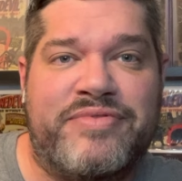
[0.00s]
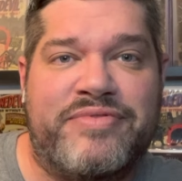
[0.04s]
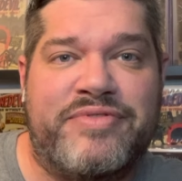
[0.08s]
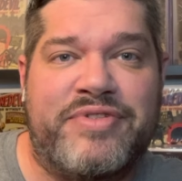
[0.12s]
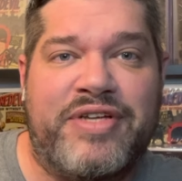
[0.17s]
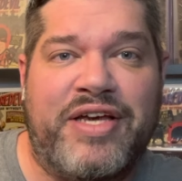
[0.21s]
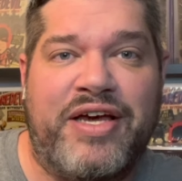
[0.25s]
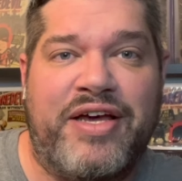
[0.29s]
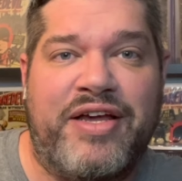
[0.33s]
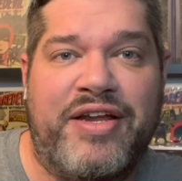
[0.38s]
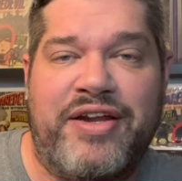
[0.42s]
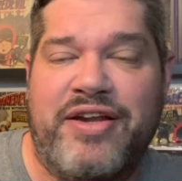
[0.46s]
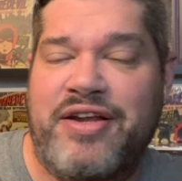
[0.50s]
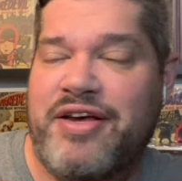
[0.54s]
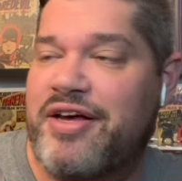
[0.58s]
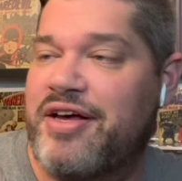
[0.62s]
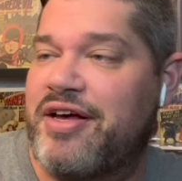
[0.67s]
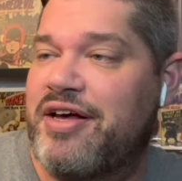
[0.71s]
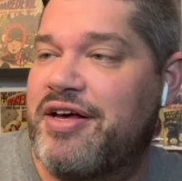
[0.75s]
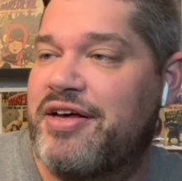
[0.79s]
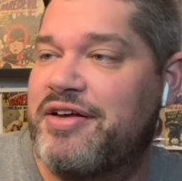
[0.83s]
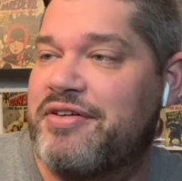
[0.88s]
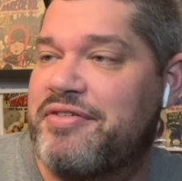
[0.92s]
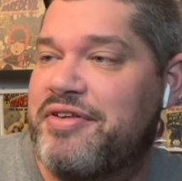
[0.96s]
And
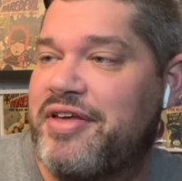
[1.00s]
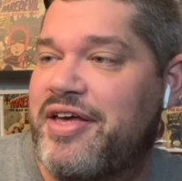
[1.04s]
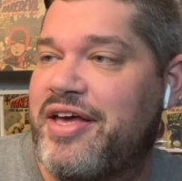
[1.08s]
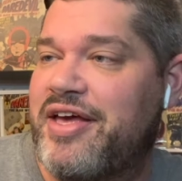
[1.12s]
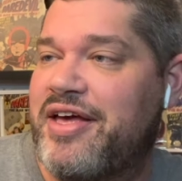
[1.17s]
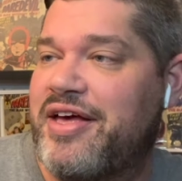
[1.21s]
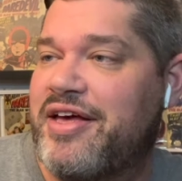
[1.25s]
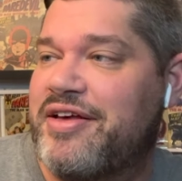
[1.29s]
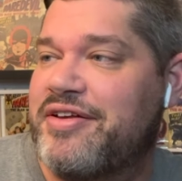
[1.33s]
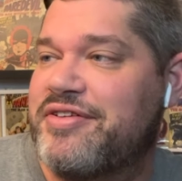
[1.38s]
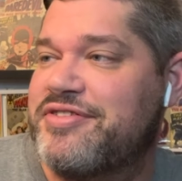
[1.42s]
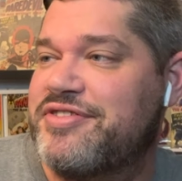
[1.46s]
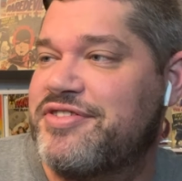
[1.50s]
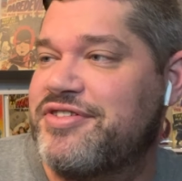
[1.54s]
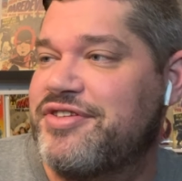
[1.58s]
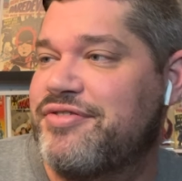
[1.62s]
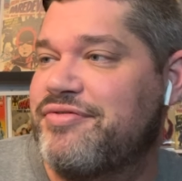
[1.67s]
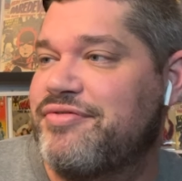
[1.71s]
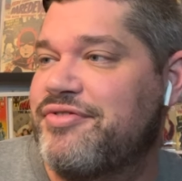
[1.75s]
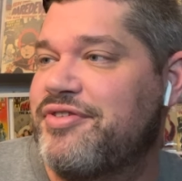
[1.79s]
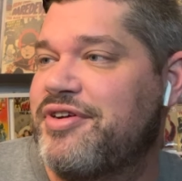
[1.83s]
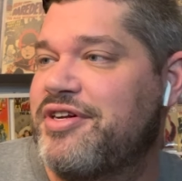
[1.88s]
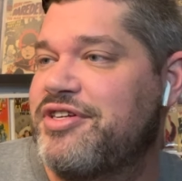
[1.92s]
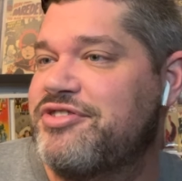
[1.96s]
yeah,
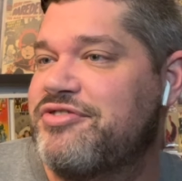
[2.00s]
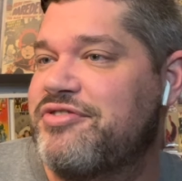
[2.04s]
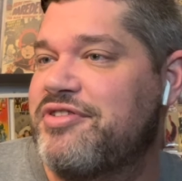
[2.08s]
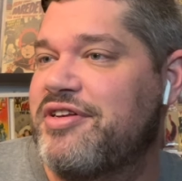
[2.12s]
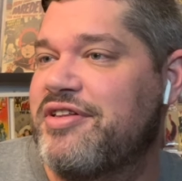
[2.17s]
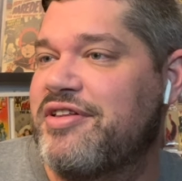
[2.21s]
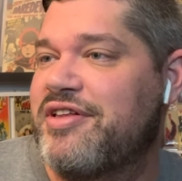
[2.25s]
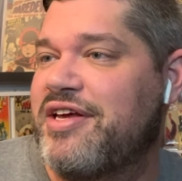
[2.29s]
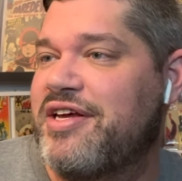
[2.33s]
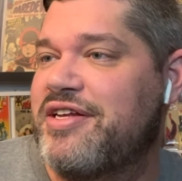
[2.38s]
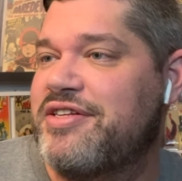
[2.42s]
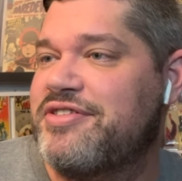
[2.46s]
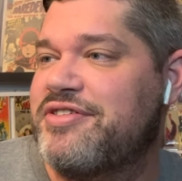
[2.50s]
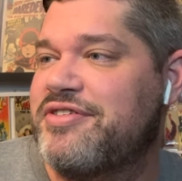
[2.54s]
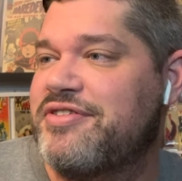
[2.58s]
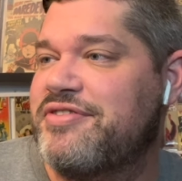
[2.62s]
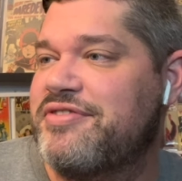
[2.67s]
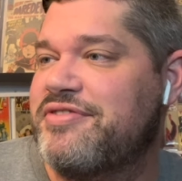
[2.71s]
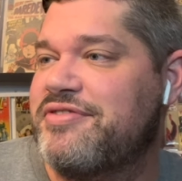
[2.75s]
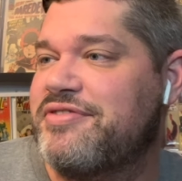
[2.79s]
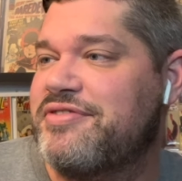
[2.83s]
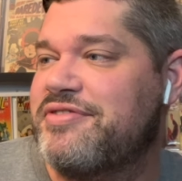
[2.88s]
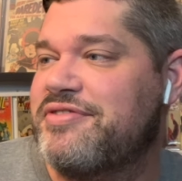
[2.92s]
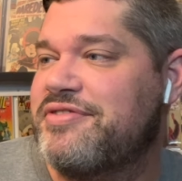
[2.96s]
Silver Age Green
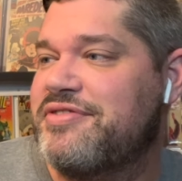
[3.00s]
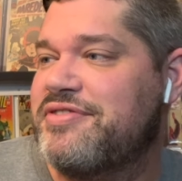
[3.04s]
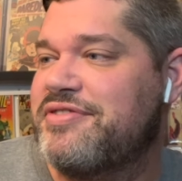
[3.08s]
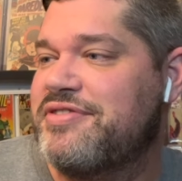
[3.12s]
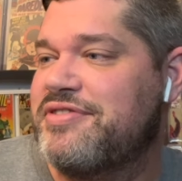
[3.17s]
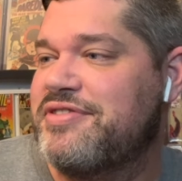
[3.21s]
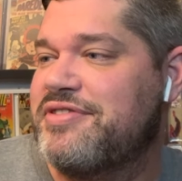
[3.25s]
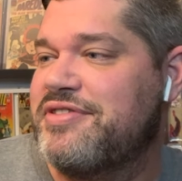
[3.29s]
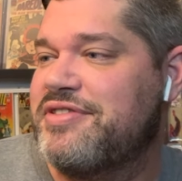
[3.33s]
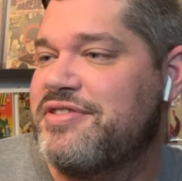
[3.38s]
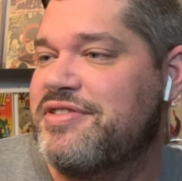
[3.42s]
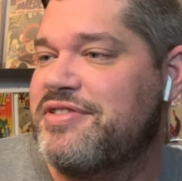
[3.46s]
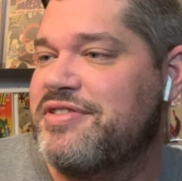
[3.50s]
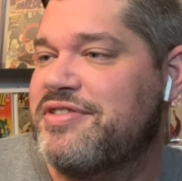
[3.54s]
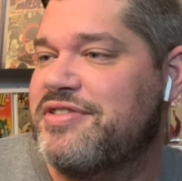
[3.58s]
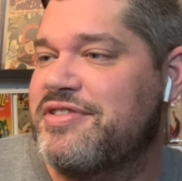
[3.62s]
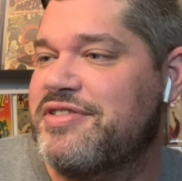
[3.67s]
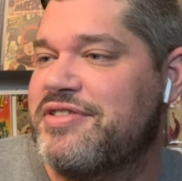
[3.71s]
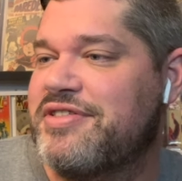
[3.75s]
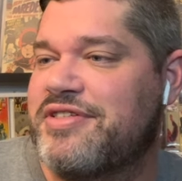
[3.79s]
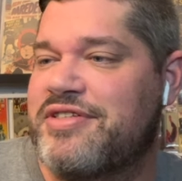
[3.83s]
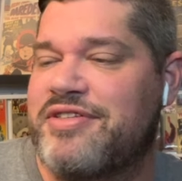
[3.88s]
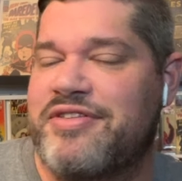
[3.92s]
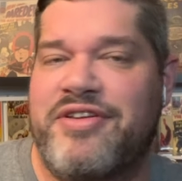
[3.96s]
Lantern.
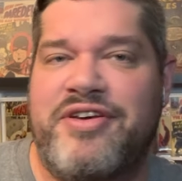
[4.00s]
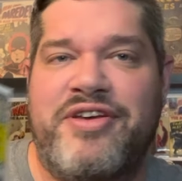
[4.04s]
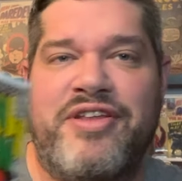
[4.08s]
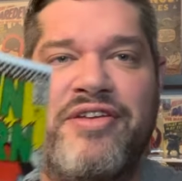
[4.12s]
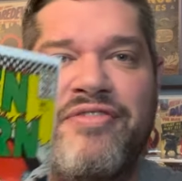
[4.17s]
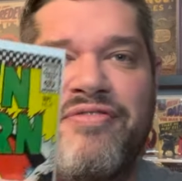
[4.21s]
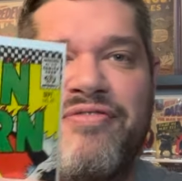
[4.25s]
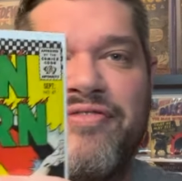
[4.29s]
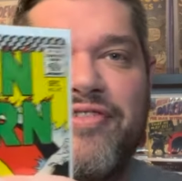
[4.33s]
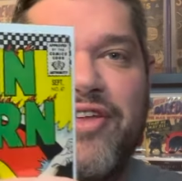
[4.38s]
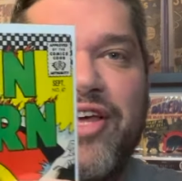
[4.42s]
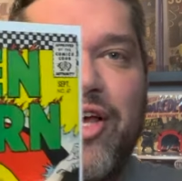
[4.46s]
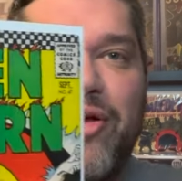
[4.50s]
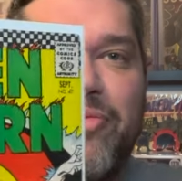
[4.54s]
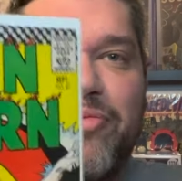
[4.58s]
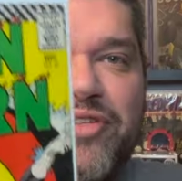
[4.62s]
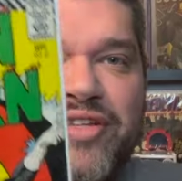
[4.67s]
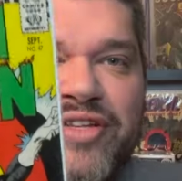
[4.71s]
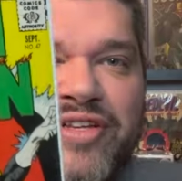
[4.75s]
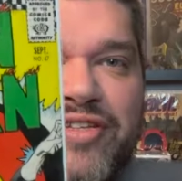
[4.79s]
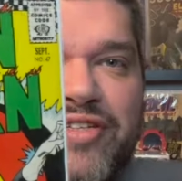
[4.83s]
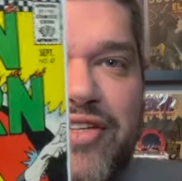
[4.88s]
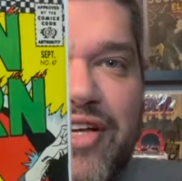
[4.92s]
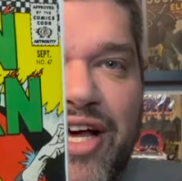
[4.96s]
Look at the flames
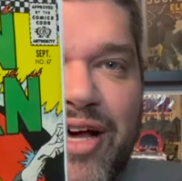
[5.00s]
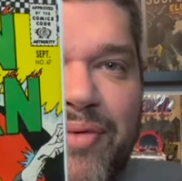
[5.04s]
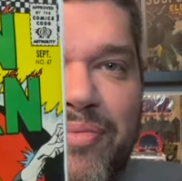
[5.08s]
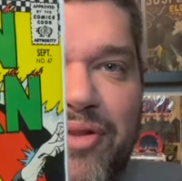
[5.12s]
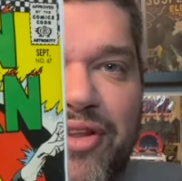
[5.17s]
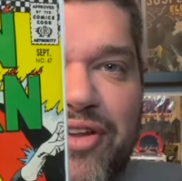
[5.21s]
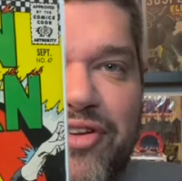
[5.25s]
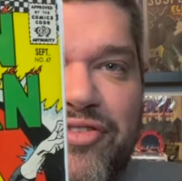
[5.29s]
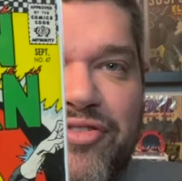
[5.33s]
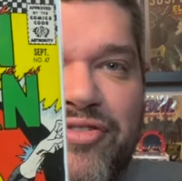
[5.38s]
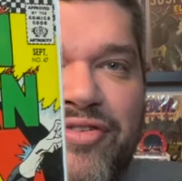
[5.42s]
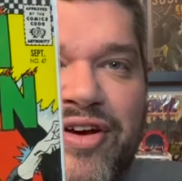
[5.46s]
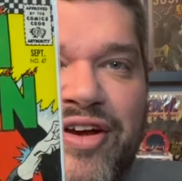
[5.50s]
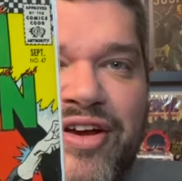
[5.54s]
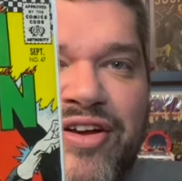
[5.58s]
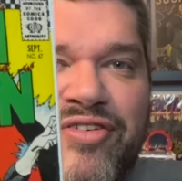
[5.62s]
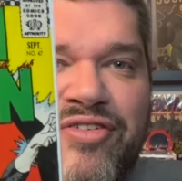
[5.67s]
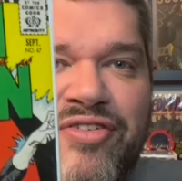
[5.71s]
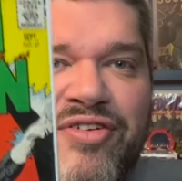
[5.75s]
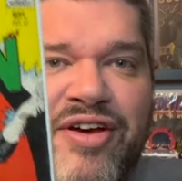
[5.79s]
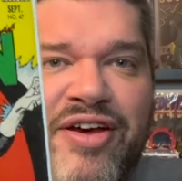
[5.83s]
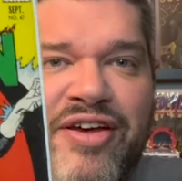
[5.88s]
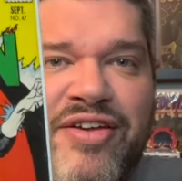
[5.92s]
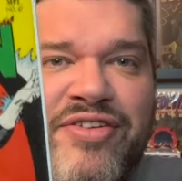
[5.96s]
on the top of the trade
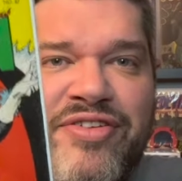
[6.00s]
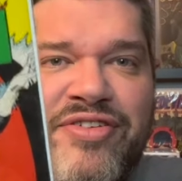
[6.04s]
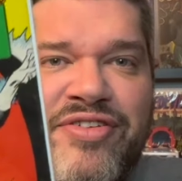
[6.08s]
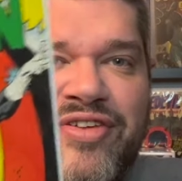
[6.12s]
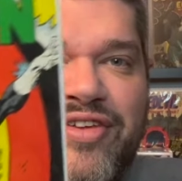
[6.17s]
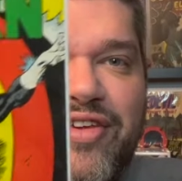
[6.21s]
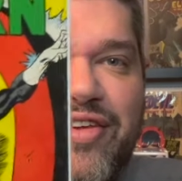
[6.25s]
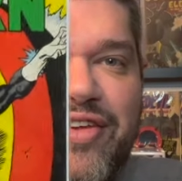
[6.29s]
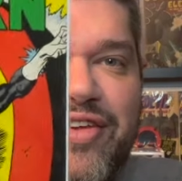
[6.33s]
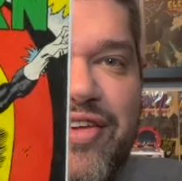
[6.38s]
dress.